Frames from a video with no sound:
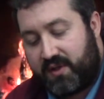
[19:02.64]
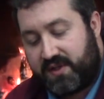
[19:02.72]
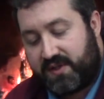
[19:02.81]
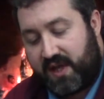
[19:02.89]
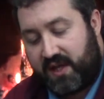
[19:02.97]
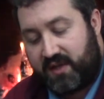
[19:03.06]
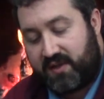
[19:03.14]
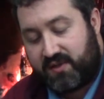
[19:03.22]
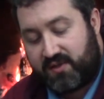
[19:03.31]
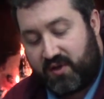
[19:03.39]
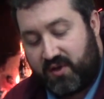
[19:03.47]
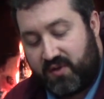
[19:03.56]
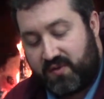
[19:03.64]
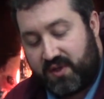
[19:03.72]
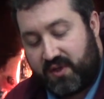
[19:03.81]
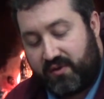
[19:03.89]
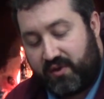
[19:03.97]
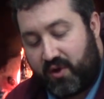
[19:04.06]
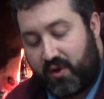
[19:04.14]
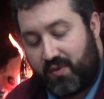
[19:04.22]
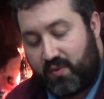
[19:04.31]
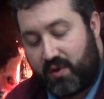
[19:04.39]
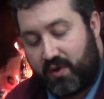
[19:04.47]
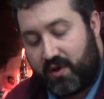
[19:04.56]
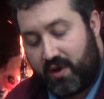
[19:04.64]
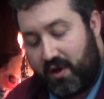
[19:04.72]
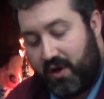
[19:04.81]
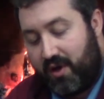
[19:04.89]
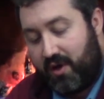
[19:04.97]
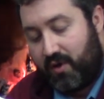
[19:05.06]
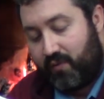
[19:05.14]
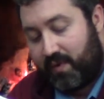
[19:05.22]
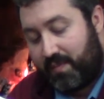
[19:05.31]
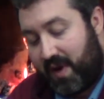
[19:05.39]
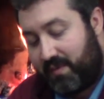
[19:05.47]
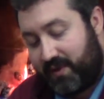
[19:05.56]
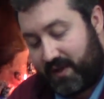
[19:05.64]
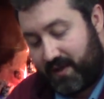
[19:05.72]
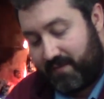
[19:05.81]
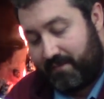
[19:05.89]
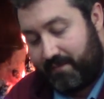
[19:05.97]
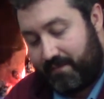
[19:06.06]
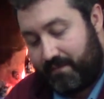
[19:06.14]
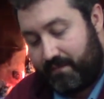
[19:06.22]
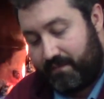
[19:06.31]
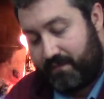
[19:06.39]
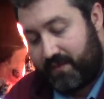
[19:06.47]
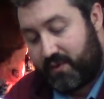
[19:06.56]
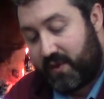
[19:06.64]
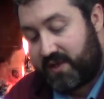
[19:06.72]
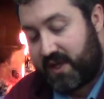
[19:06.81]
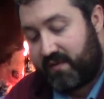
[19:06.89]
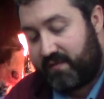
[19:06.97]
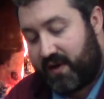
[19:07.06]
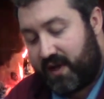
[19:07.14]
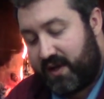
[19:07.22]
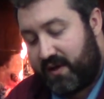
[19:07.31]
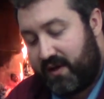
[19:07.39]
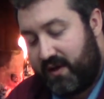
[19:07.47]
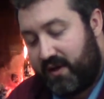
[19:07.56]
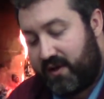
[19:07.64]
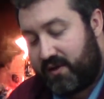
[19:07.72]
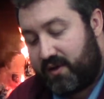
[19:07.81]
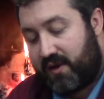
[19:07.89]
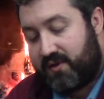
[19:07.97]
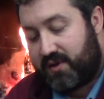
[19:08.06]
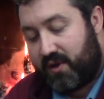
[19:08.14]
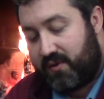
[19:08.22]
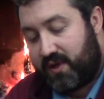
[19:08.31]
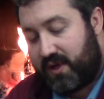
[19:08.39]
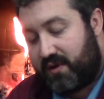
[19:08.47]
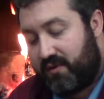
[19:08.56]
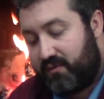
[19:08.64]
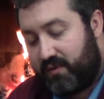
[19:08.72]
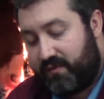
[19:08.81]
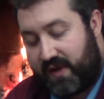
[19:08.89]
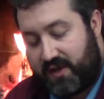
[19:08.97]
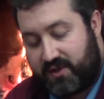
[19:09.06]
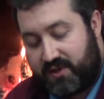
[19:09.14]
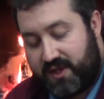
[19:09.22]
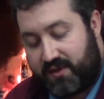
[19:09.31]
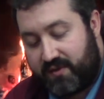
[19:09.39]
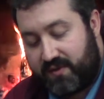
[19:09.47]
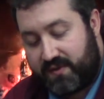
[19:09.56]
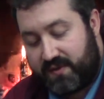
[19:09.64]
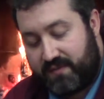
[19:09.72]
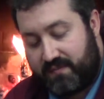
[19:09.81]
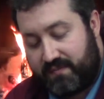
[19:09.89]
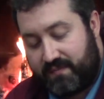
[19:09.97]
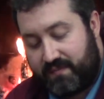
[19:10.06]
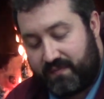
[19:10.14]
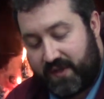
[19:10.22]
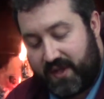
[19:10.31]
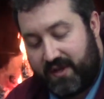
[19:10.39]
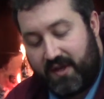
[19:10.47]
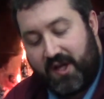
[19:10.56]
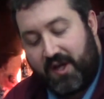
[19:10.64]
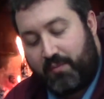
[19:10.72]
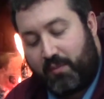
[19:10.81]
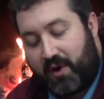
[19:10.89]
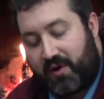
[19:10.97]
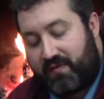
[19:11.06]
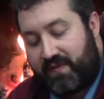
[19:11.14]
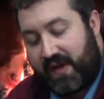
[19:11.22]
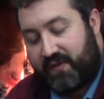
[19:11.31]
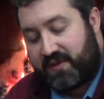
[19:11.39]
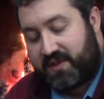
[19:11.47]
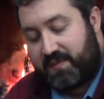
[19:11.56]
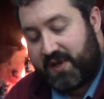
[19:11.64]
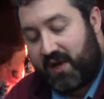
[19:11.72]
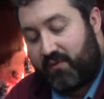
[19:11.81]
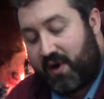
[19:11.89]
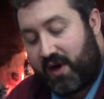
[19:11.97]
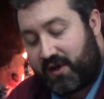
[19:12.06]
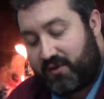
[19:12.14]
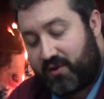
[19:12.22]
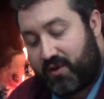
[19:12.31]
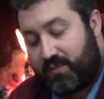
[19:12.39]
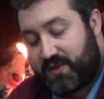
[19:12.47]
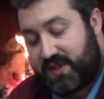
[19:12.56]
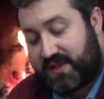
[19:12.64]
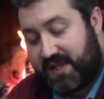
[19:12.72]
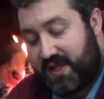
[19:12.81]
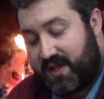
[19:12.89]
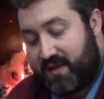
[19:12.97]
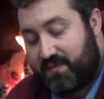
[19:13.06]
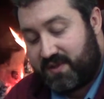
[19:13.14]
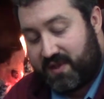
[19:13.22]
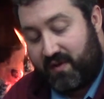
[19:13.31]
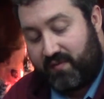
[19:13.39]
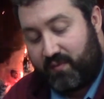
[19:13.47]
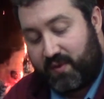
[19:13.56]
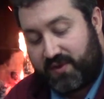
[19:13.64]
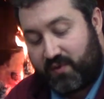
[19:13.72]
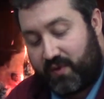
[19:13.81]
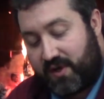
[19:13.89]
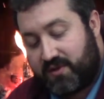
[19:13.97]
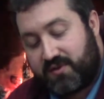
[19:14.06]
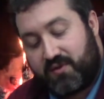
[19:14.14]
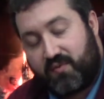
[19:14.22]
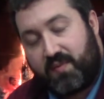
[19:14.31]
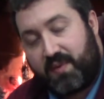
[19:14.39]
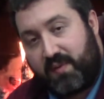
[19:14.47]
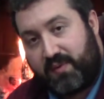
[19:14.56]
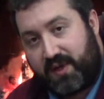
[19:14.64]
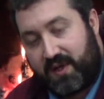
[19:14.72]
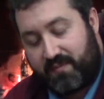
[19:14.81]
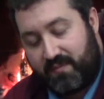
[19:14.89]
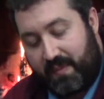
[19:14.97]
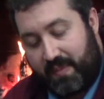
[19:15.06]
decided to start using the code word Republican to identify gun-toting revenge seekers. Martin found this to be an ironic term since he himself was a registered Republican,